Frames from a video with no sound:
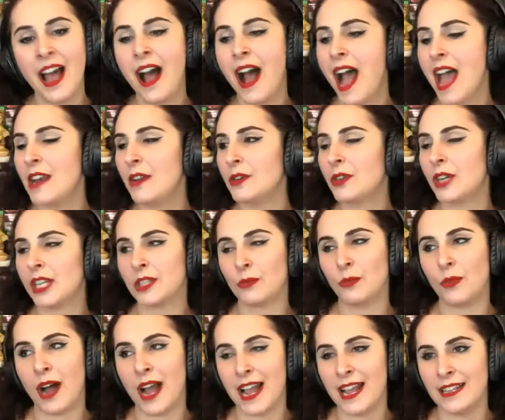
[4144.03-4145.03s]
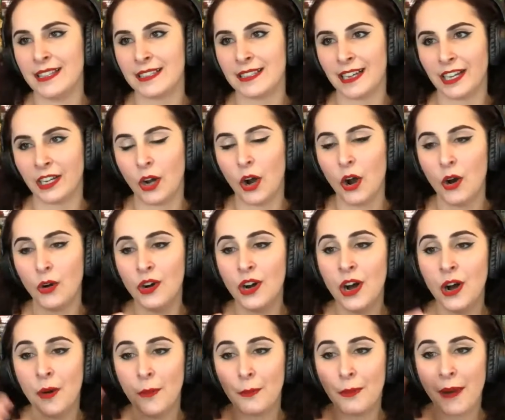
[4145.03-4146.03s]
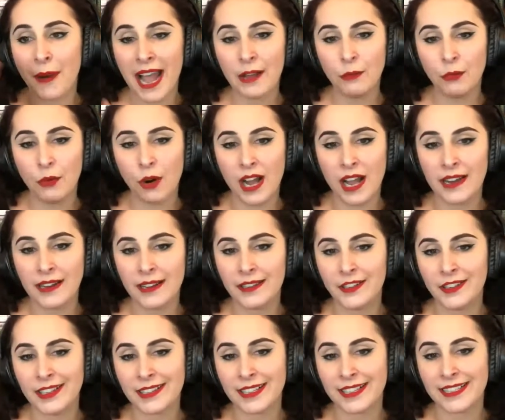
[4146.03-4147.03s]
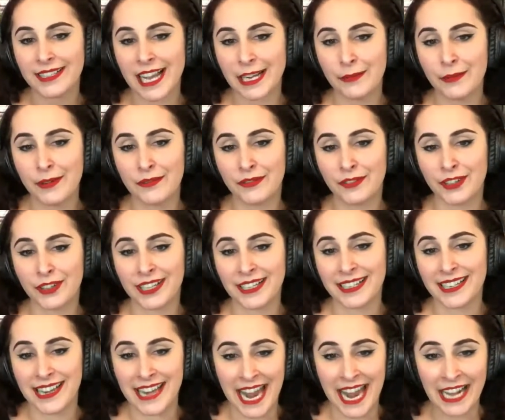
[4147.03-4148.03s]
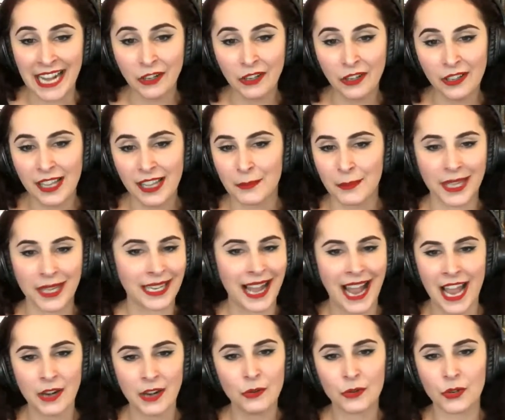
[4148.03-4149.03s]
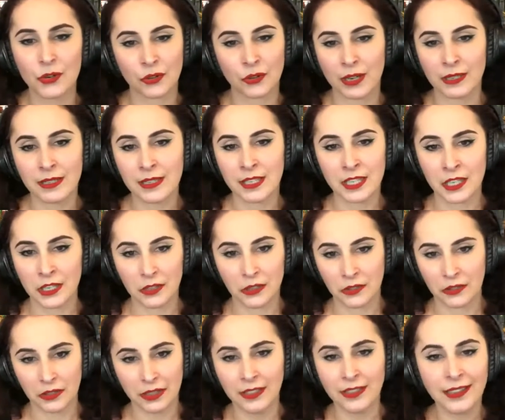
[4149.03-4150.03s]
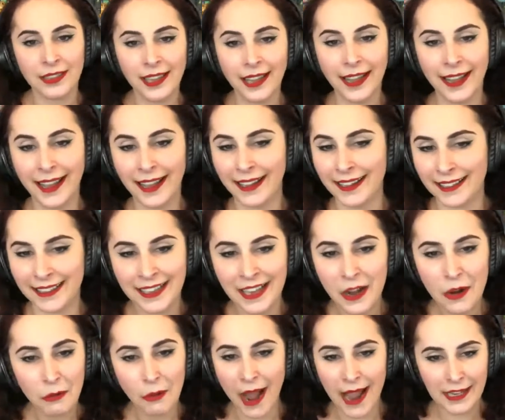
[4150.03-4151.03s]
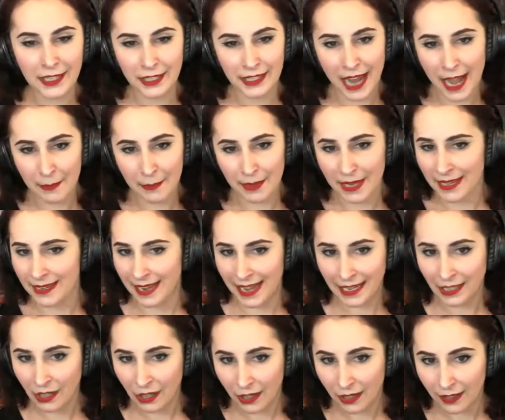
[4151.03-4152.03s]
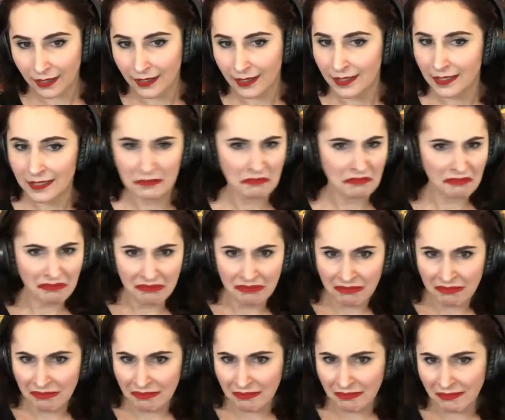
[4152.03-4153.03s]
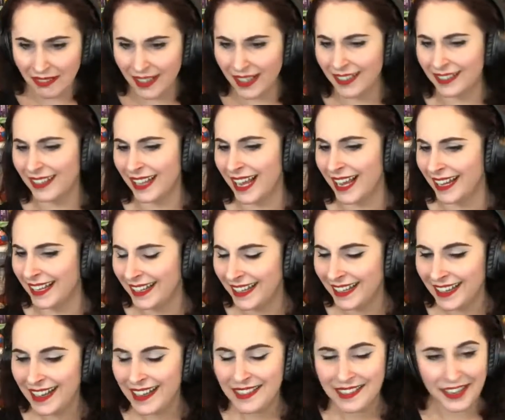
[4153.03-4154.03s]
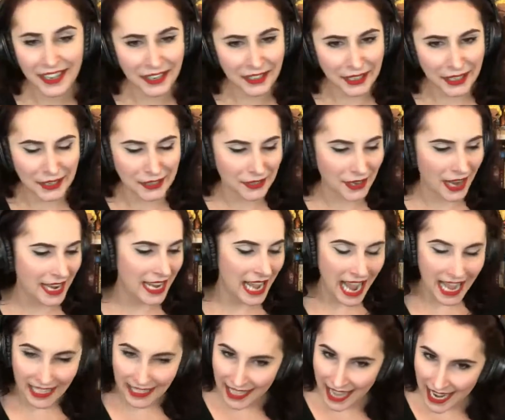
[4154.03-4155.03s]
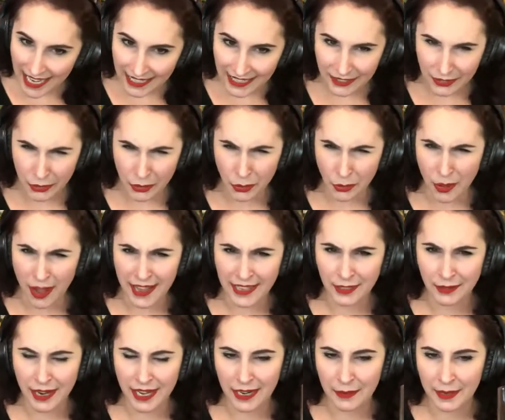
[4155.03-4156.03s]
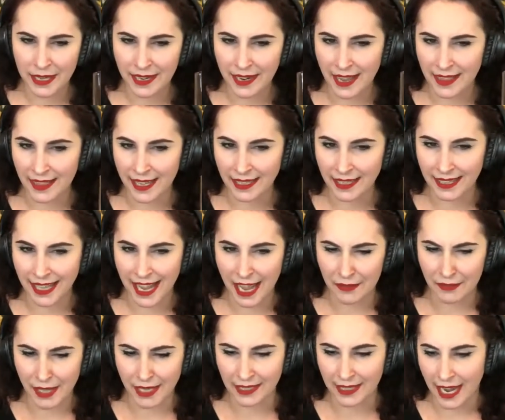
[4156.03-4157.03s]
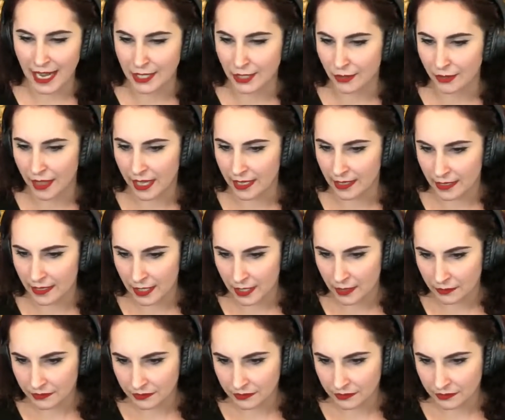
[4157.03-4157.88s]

I don't trust wines. Like, oh, buy one and you get the second one for a nickel. I'm like, I don't trust you. Like, wine should not be a nickel. Like, there you go. So I like Total Wine quite a bit. I think they have like nicer things.